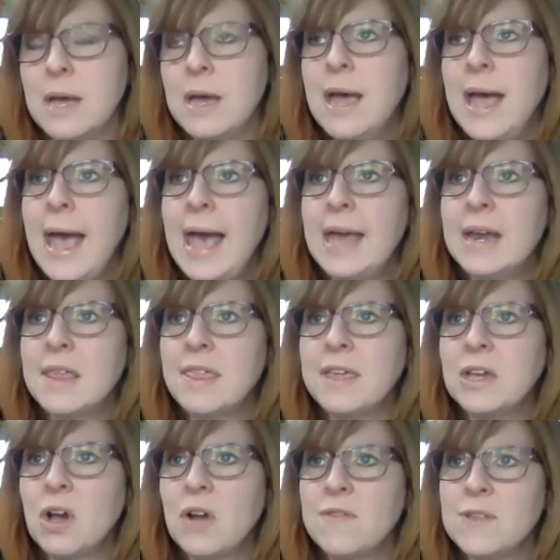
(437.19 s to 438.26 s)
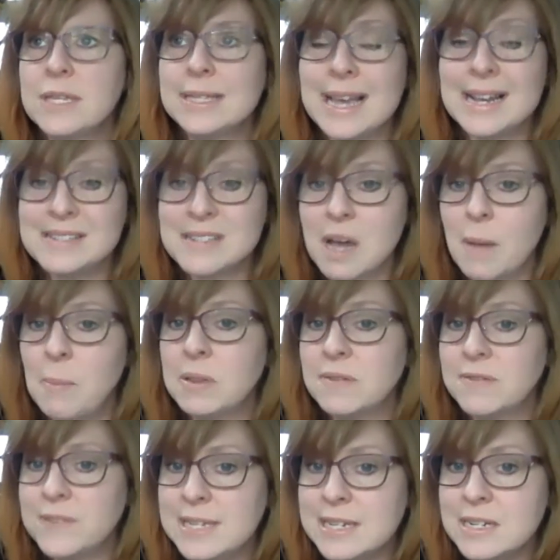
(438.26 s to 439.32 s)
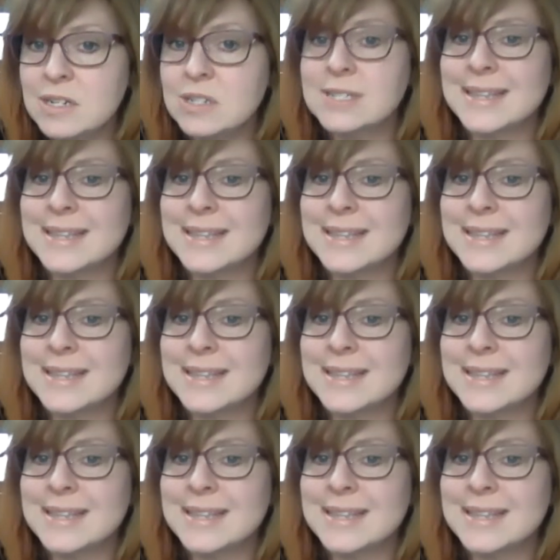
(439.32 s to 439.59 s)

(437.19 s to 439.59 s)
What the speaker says: And I think over the last couple of years,